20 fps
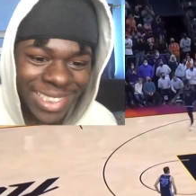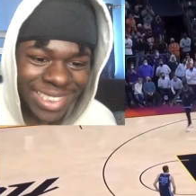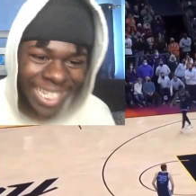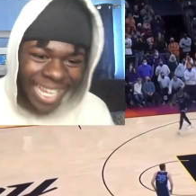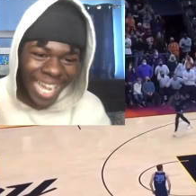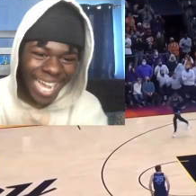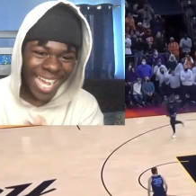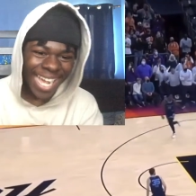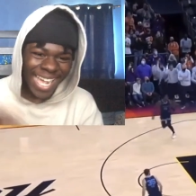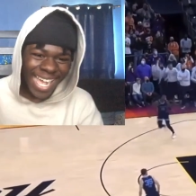
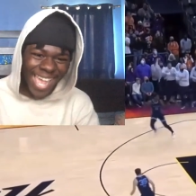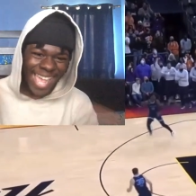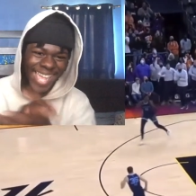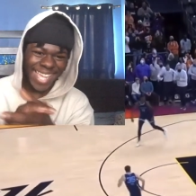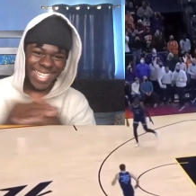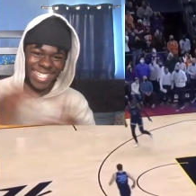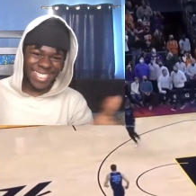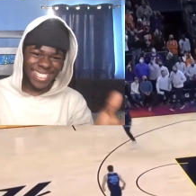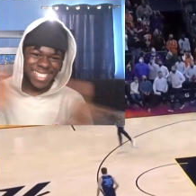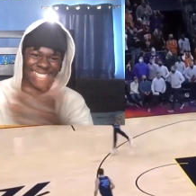
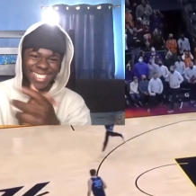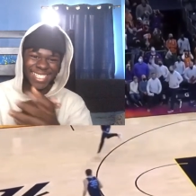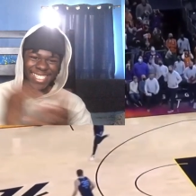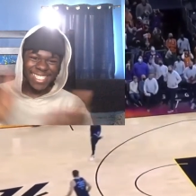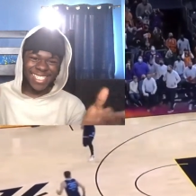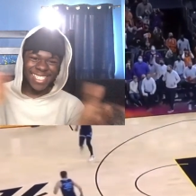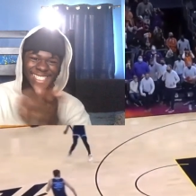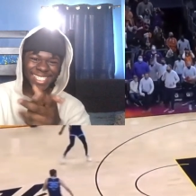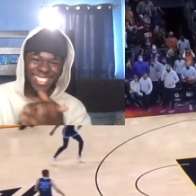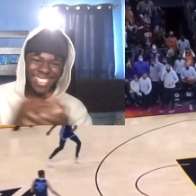
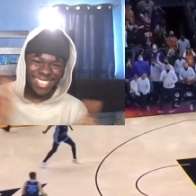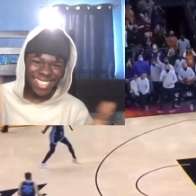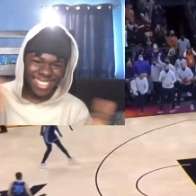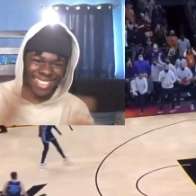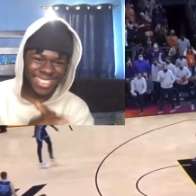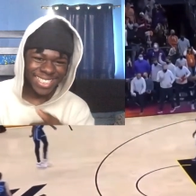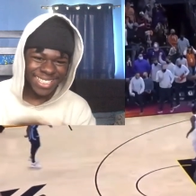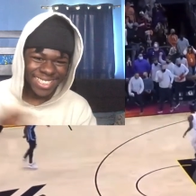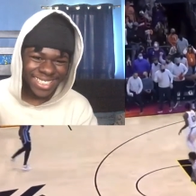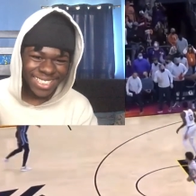Nice!
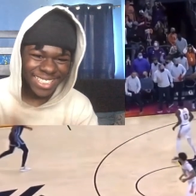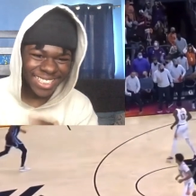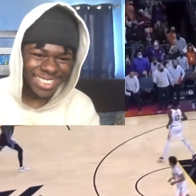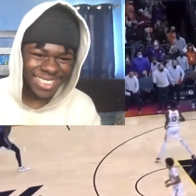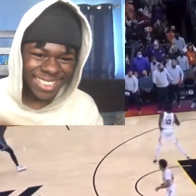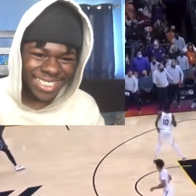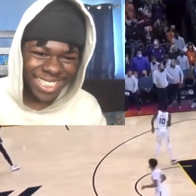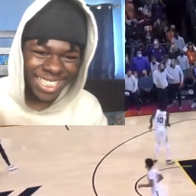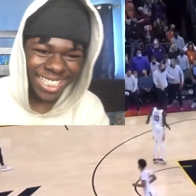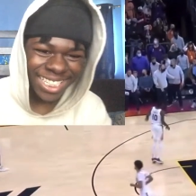
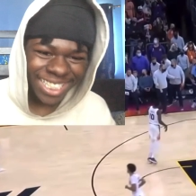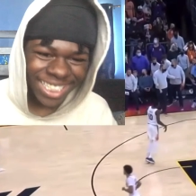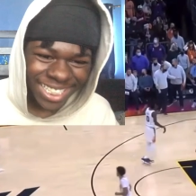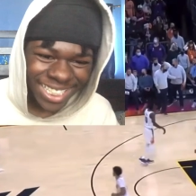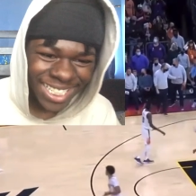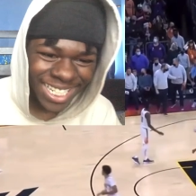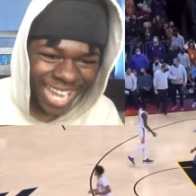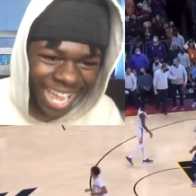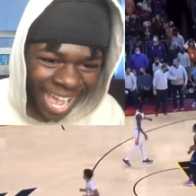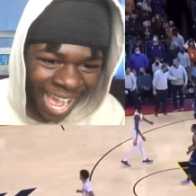
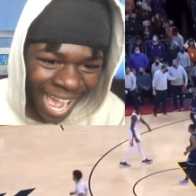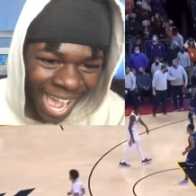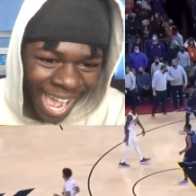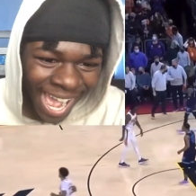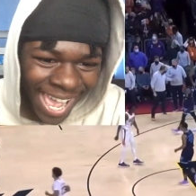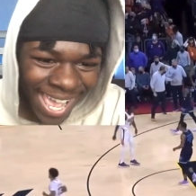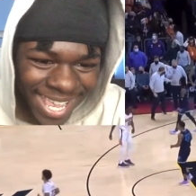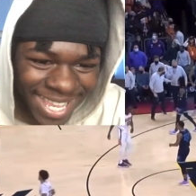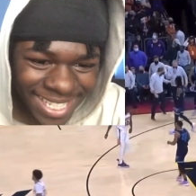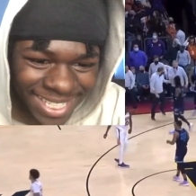
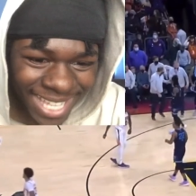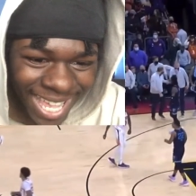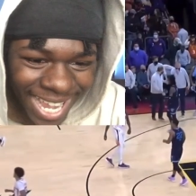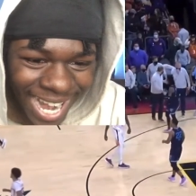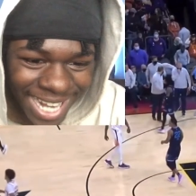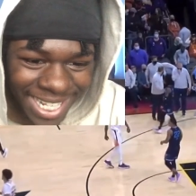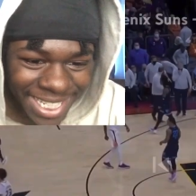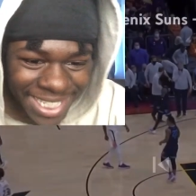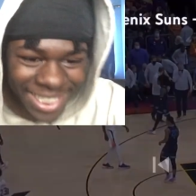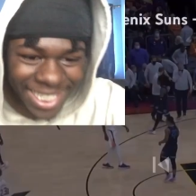Nice!
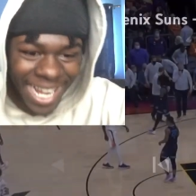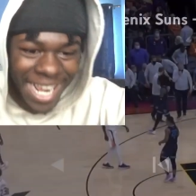Yeah, you see